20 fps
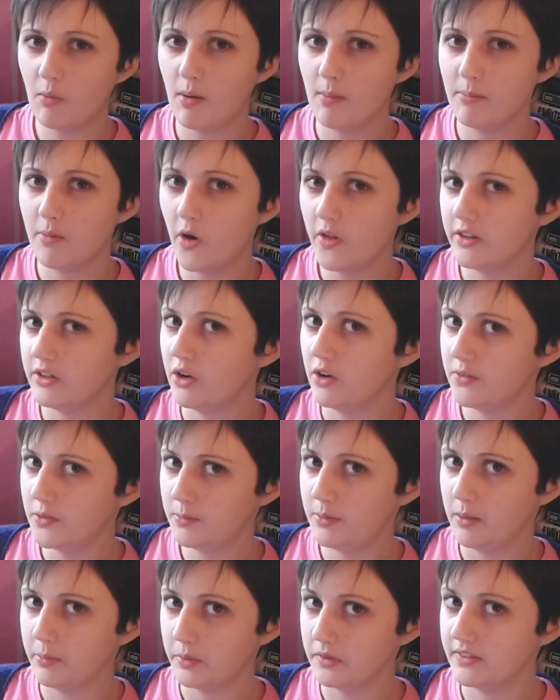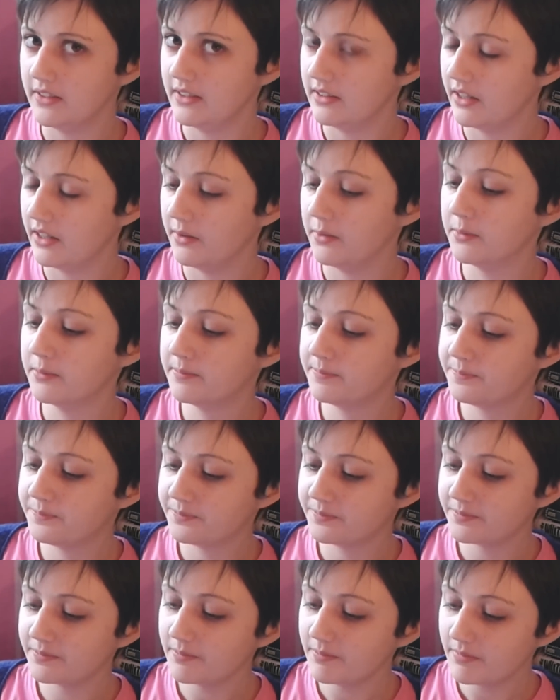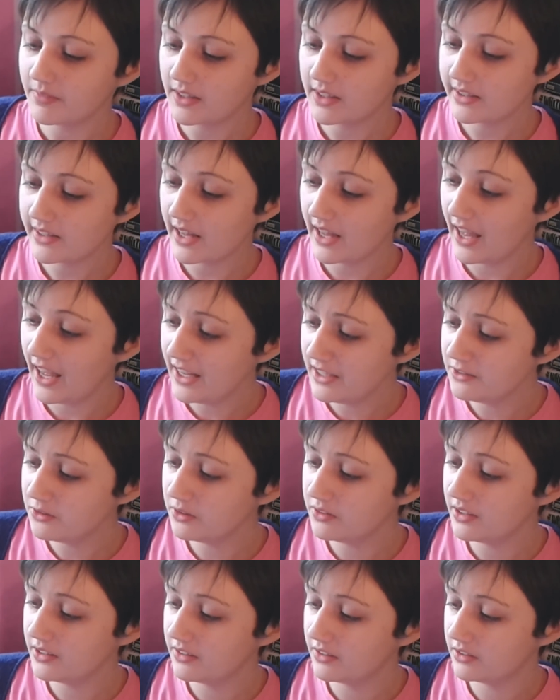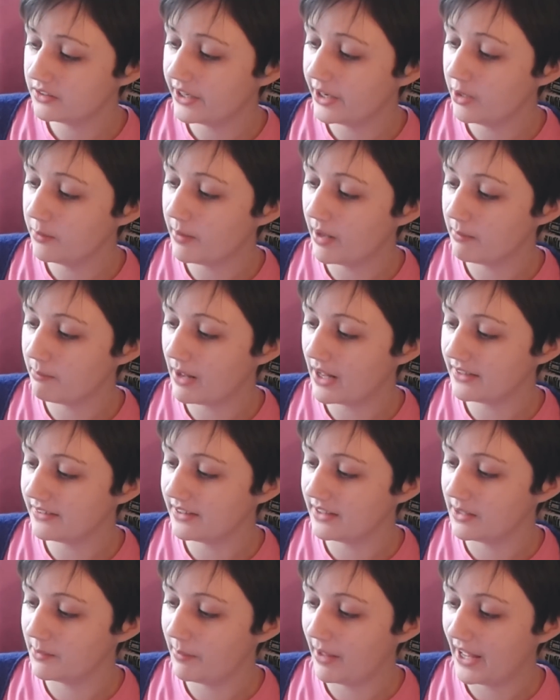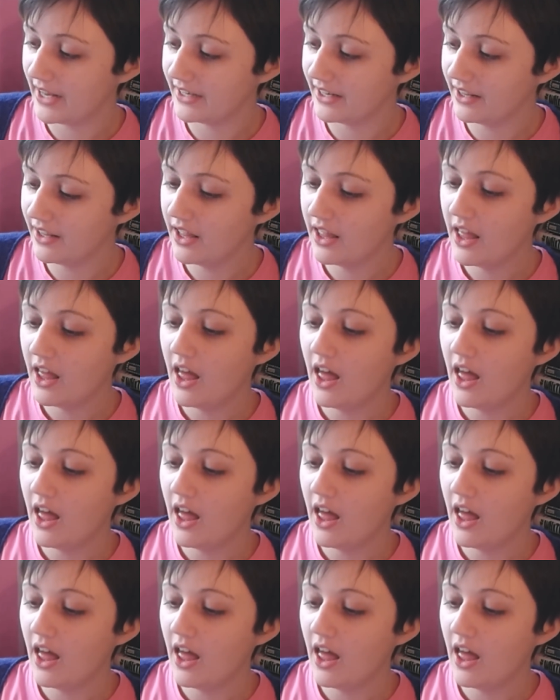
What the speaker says: that one more than other people did though. Angels in the Snow by Matt Dillapena,